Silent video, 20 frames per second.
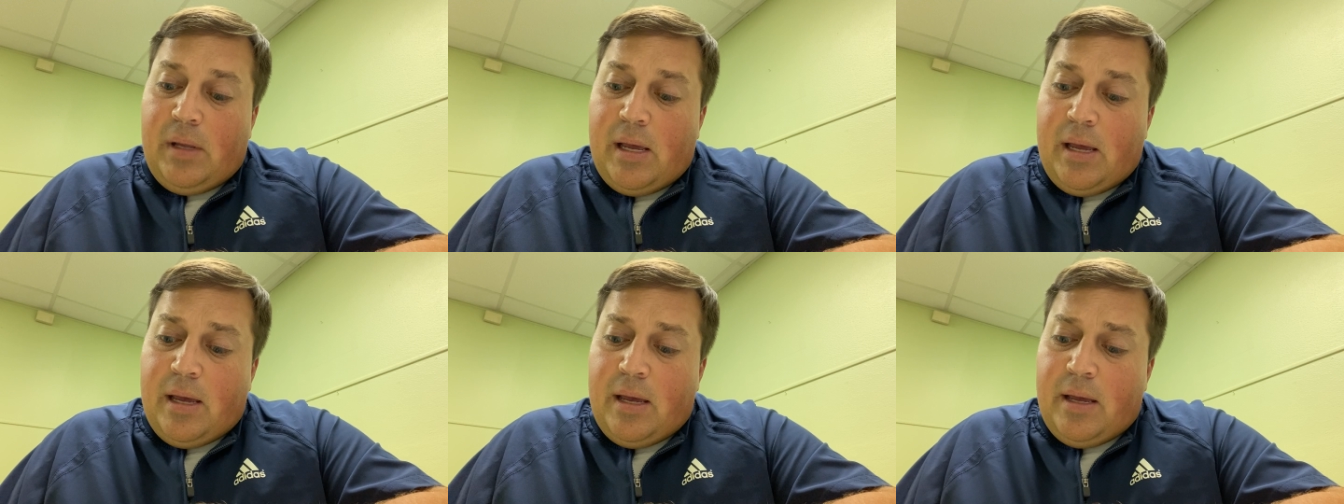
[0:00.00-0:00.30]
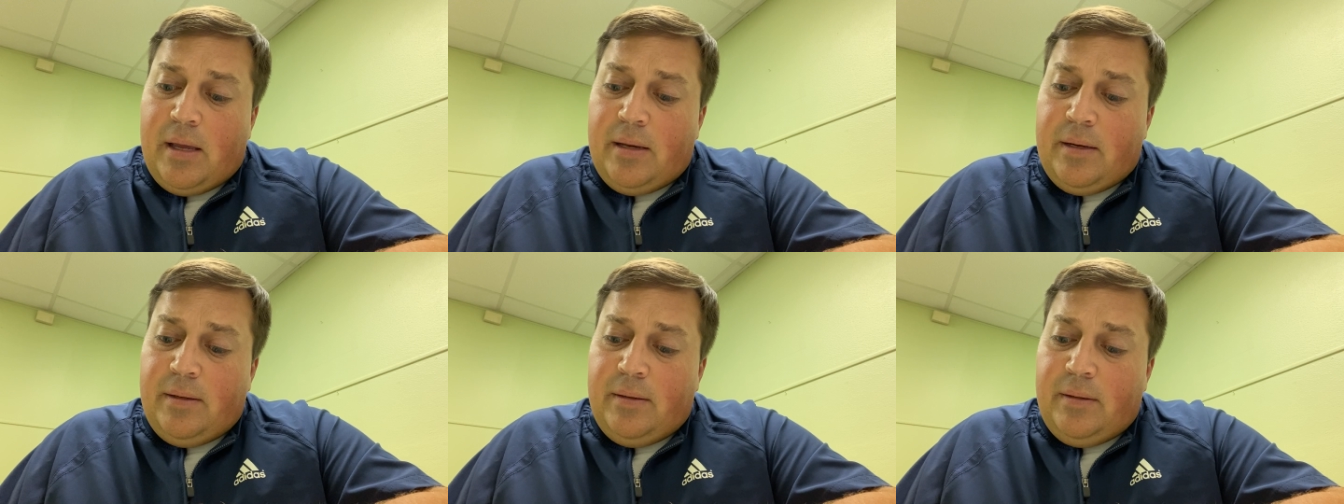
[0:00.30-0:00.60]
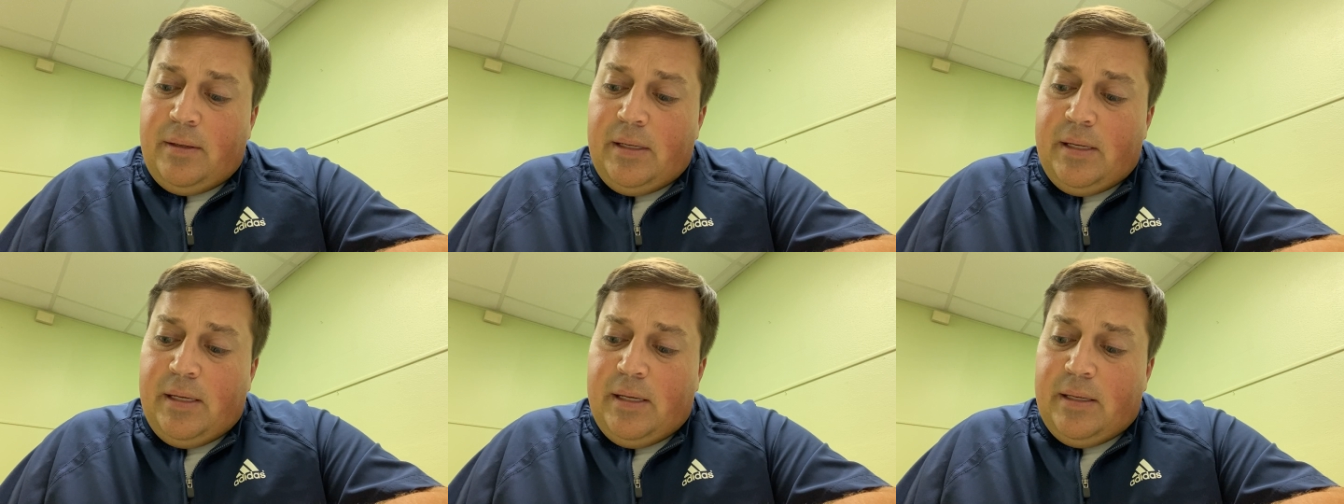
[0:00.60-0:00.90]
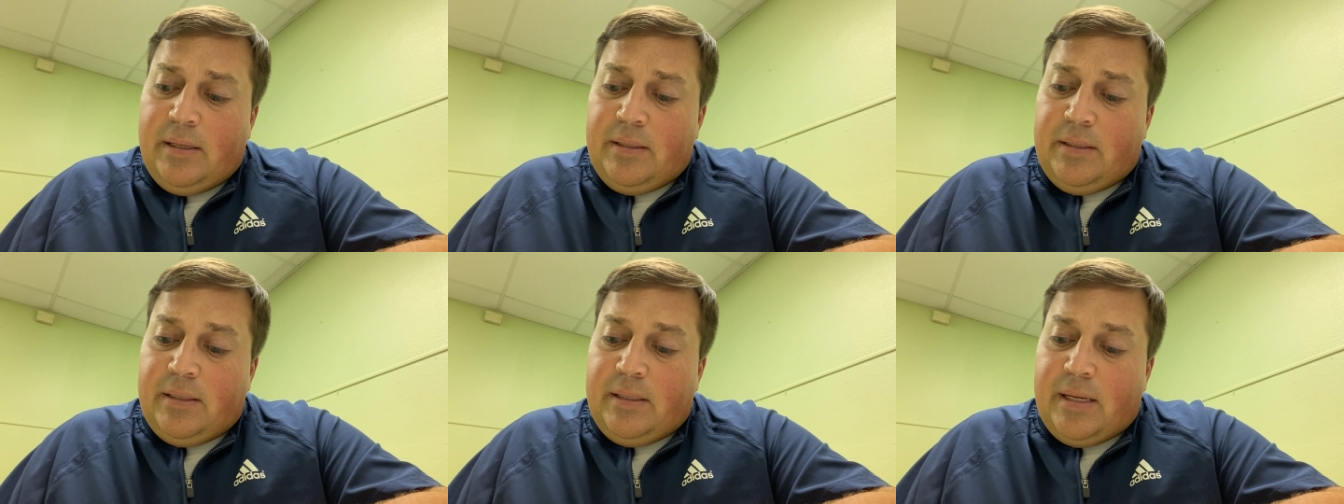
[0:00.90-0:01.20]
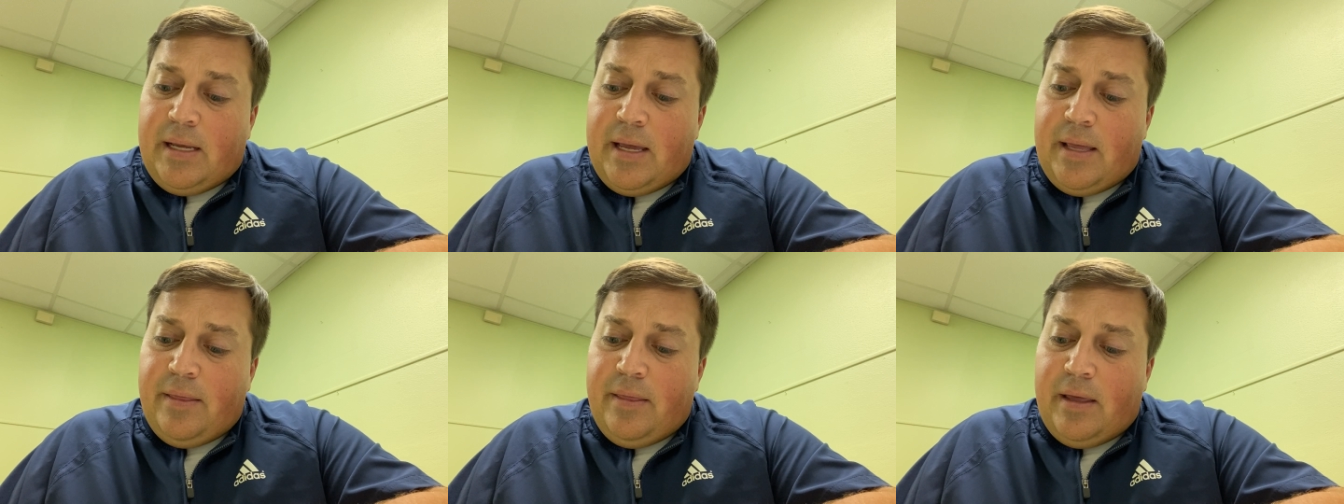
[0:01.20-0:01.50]
had he had
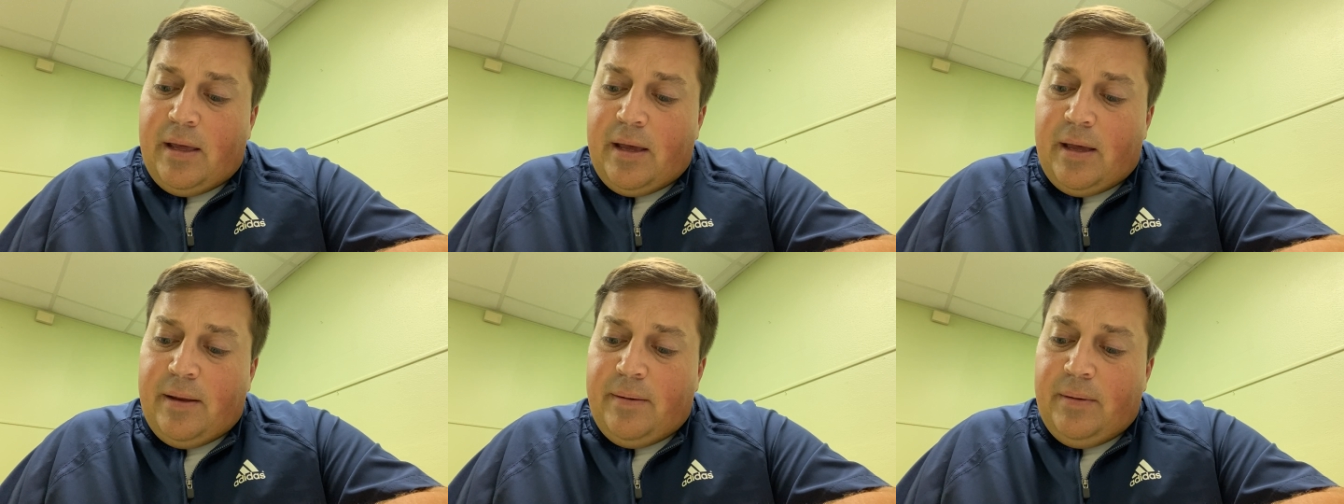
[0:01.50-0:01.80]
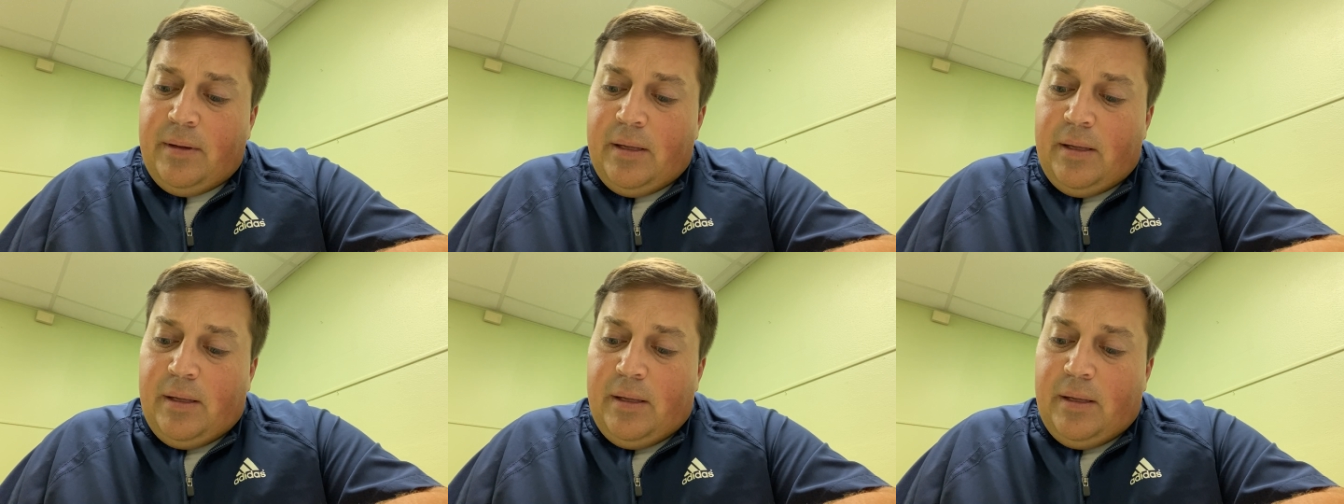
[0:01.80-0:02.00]
said that